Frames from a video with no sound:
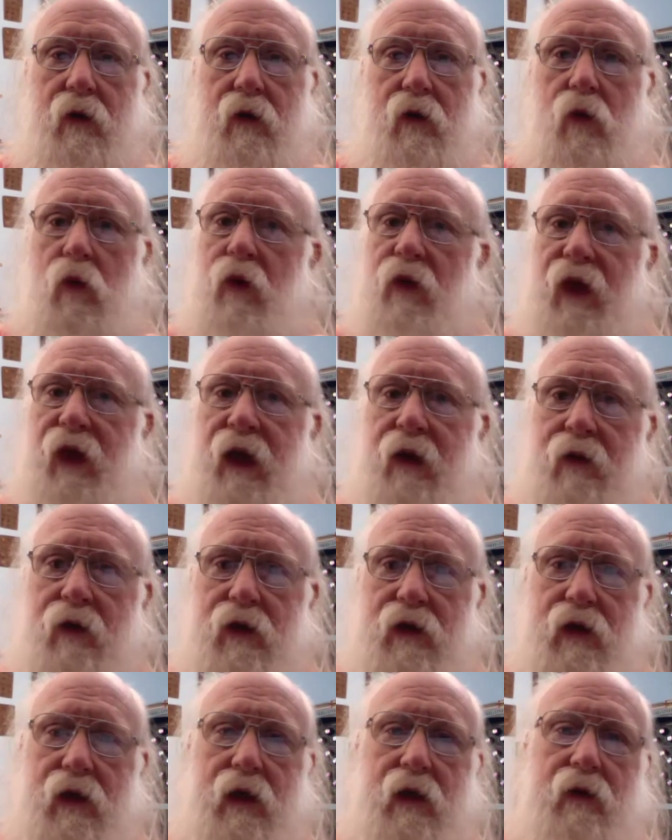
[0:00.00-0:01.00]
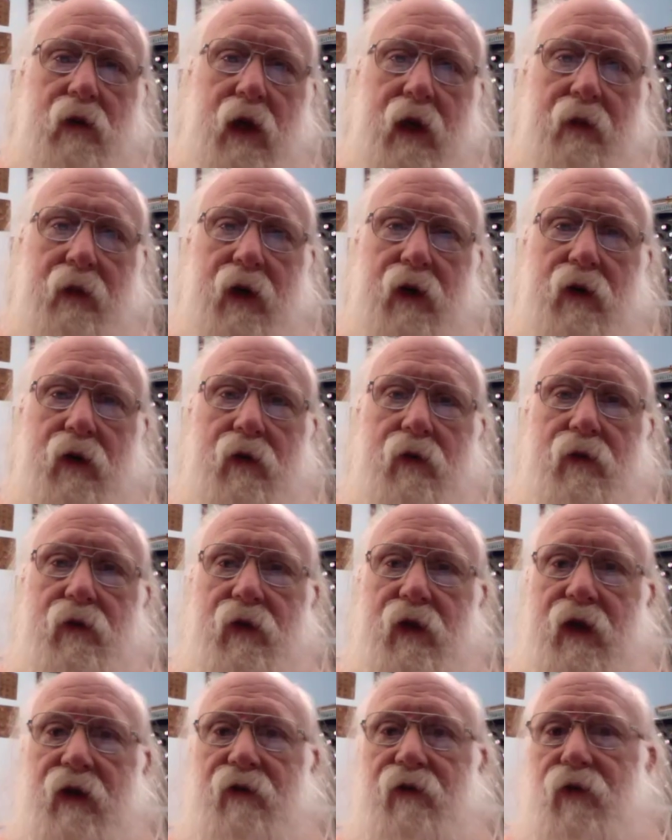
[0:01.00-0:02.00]
Without a slew limiter,
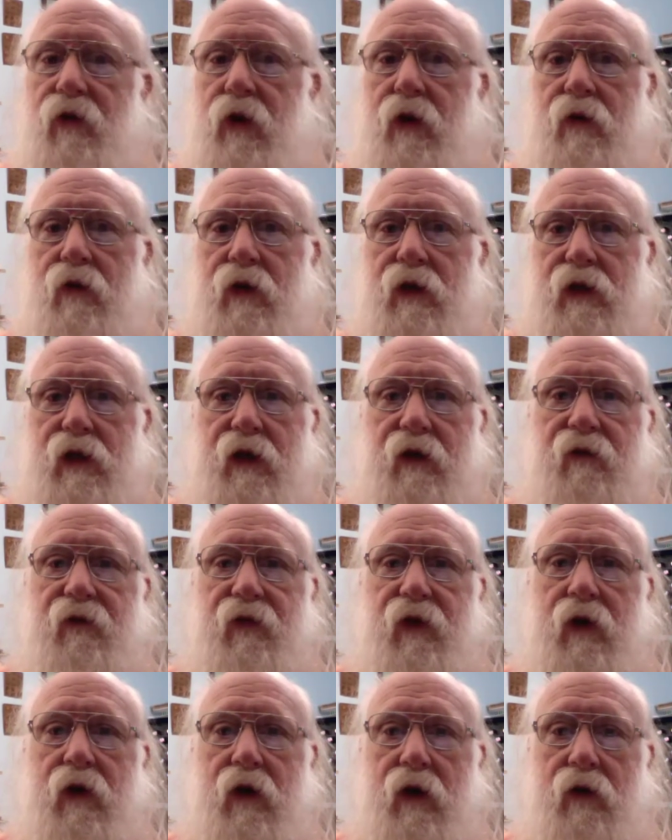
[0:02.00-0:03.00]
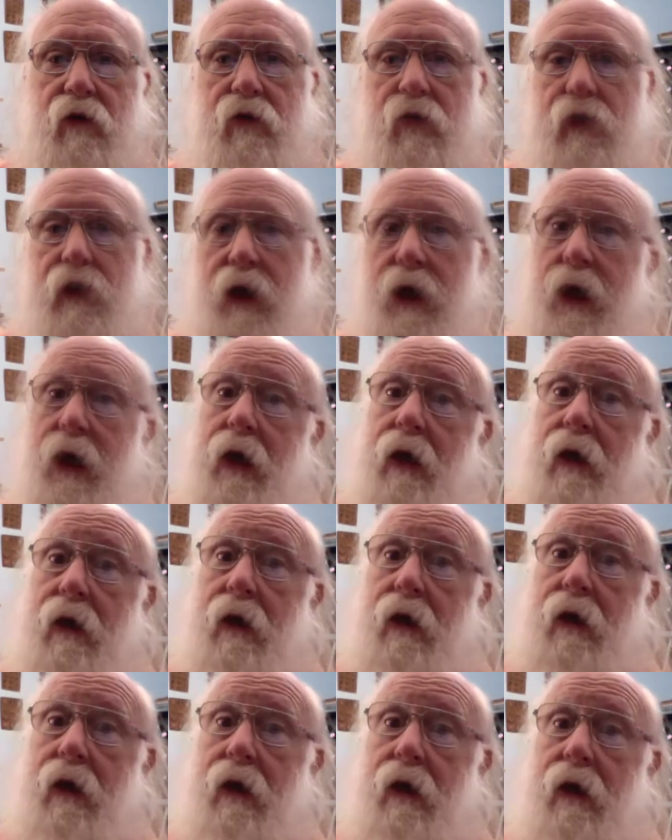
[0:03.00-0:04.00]
the frequency of the notes and
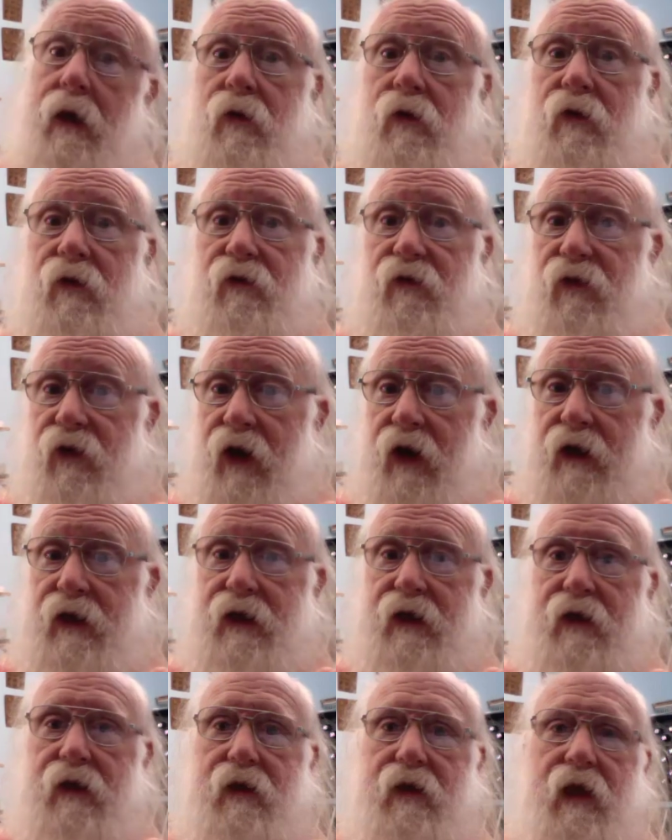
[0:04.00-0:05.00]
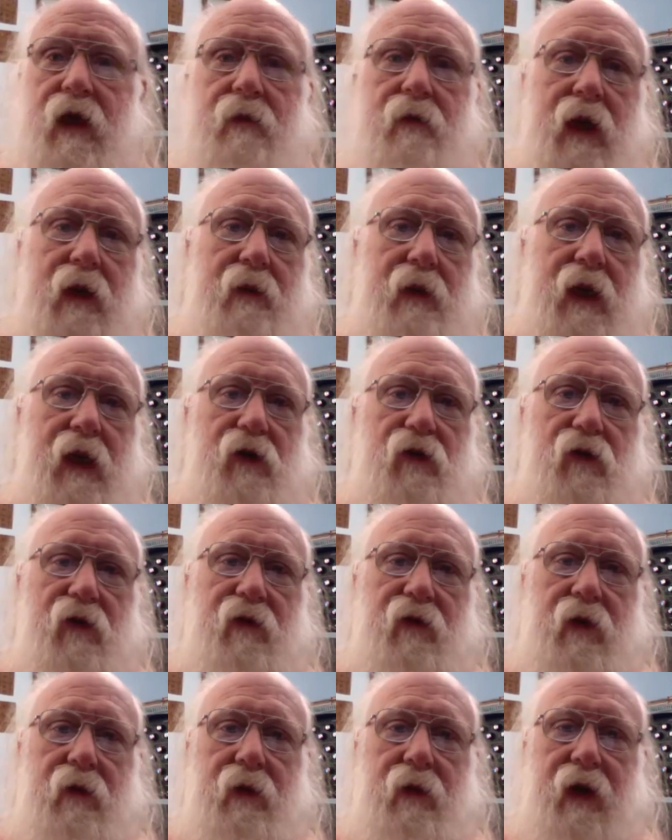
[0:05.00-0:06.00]
any other devices that may be
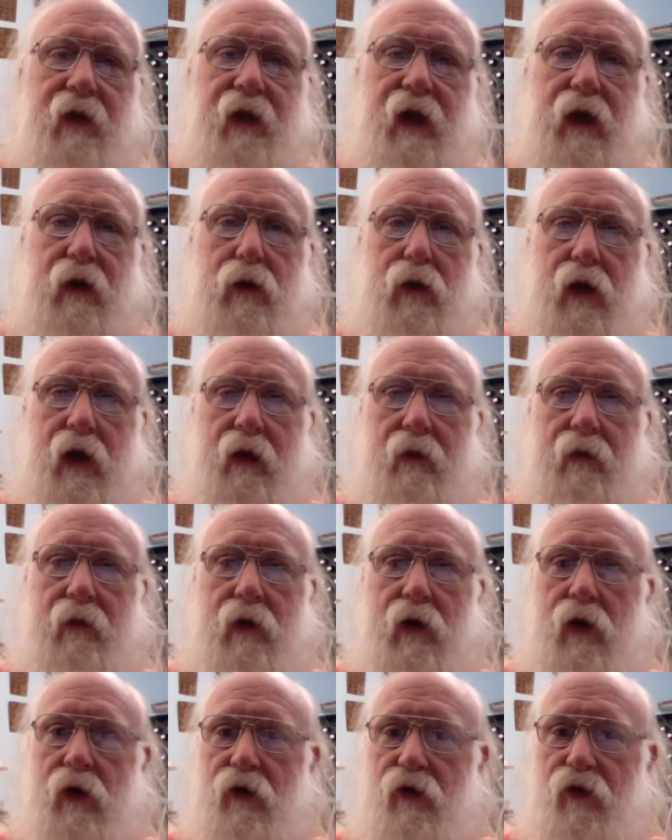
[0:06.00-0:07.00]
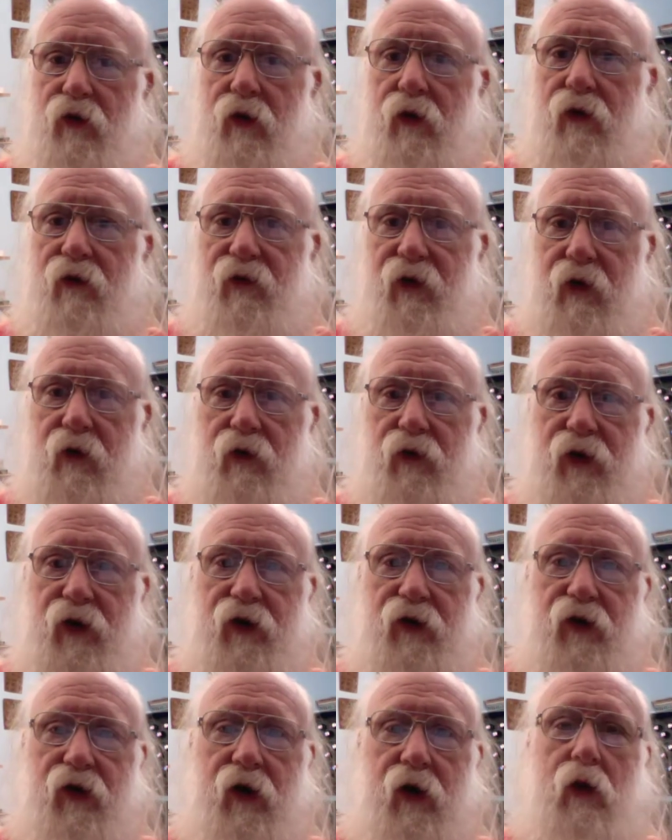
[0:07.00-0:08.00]
driven by that same control
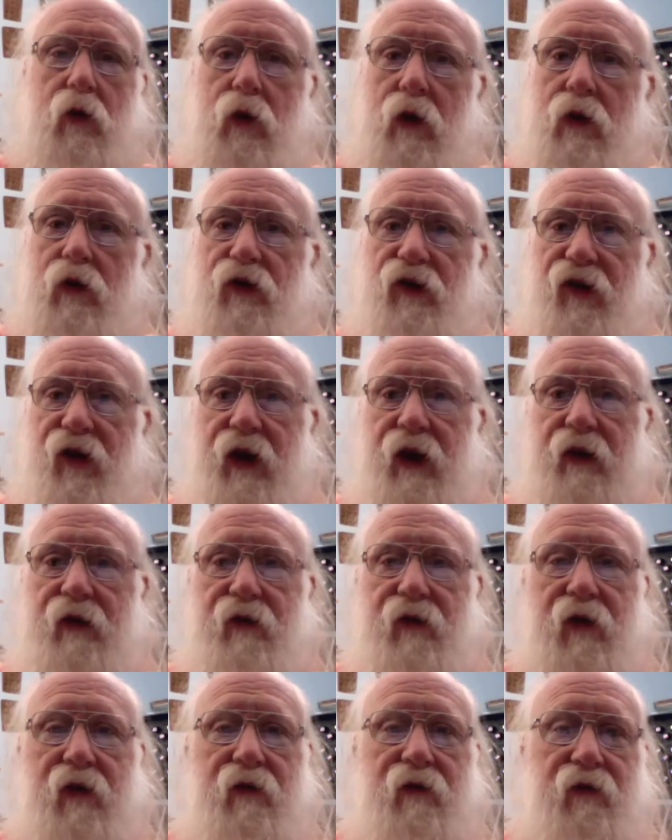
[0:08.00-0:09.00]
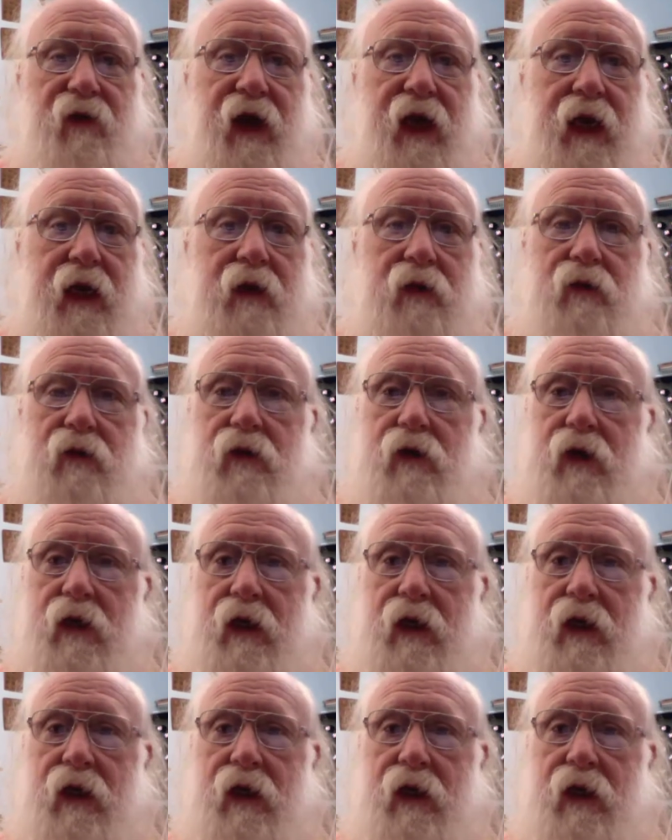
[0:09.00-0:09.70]
voltage will change their values